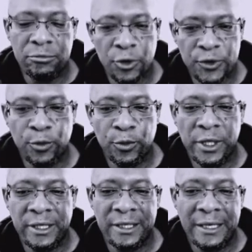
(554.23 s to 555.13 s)
does
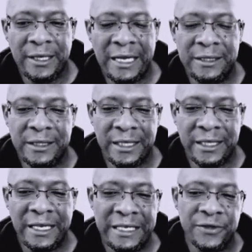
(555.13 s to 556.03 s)
work and
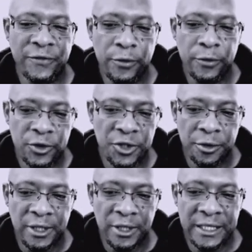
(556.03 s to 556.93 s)
it is
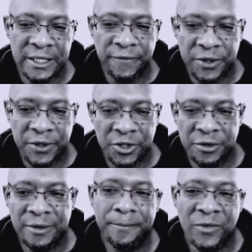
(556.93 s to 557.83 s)
functional, it's
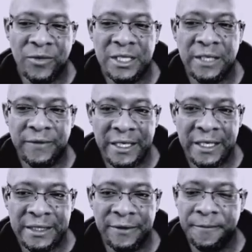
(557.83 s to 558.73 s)
efficient, it's
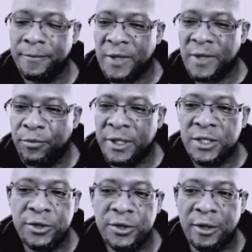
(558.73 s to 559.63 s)
effective, but
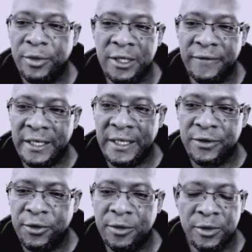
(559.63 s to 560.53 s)
it's not perfect.
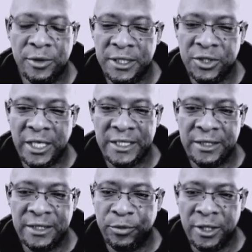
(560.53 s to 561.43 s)
Nobody's
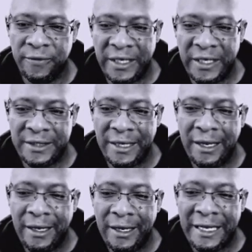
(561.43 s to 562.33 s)
chess is perfect,
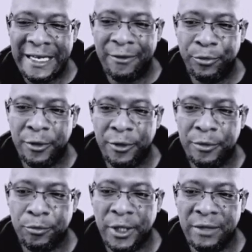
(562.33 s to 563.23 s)
um, but
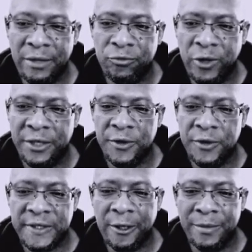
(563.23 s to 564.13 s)
it really
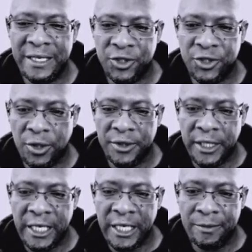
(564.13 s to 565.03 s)
does help me enjoy the
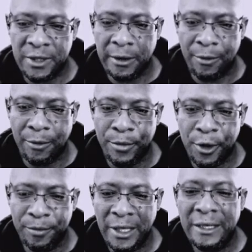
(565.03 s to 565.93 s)
games a lot more.